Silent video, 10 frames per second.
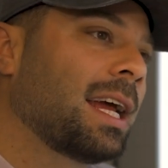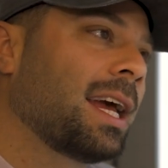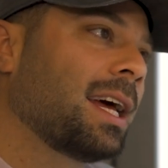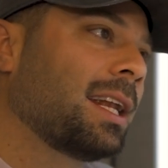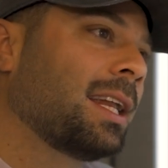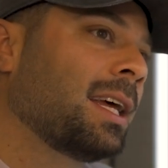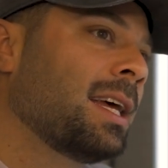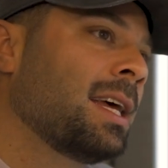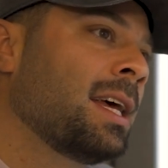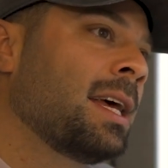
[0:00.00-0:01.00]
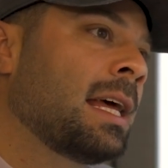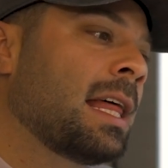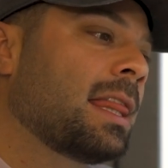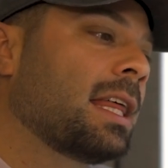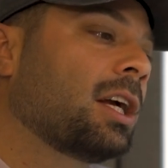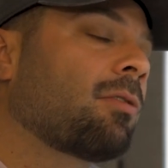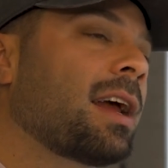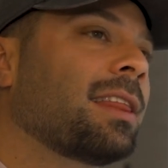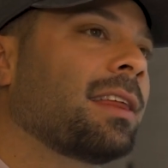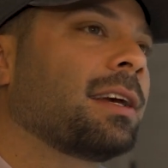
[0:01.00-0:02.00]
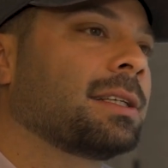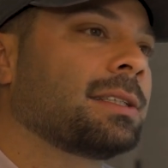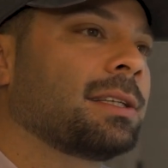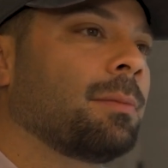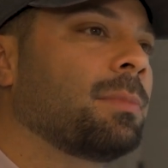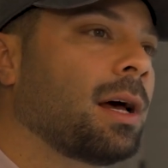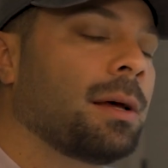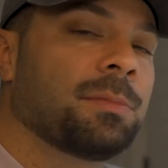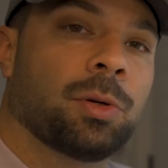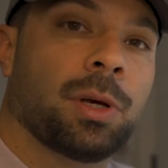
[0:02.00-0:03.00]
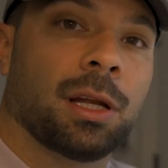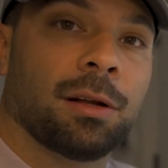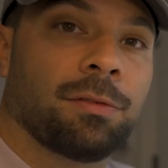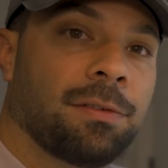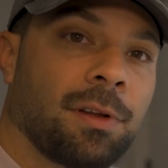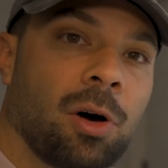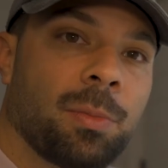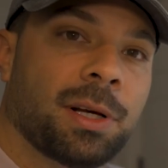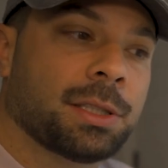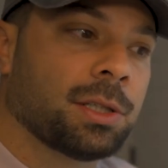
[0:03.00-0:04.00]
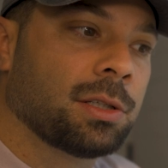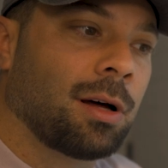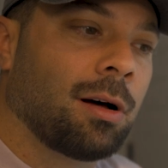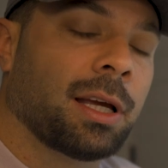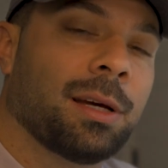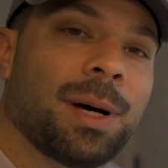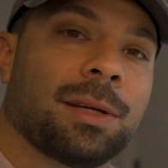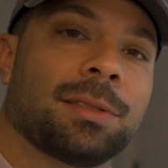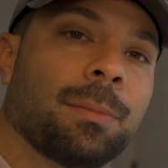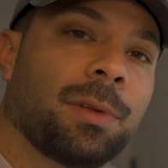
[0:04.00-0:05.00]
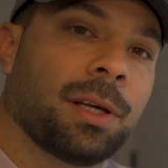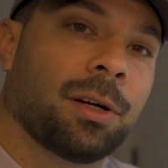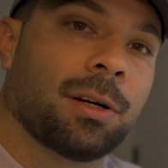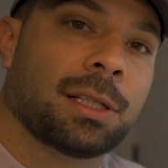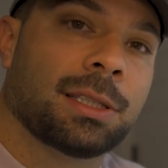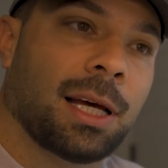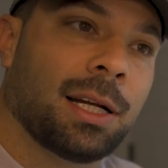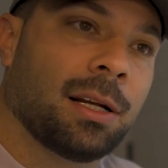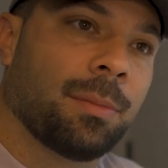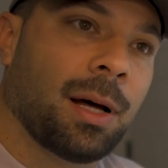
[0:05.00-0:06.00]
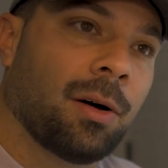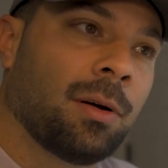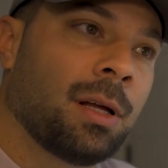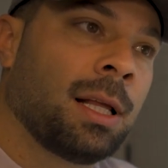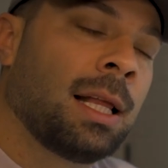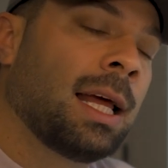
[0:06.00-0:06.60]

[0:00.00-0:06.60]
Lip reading: And the great thing is sometimes you get in a flow because you're talking about something you're excited about.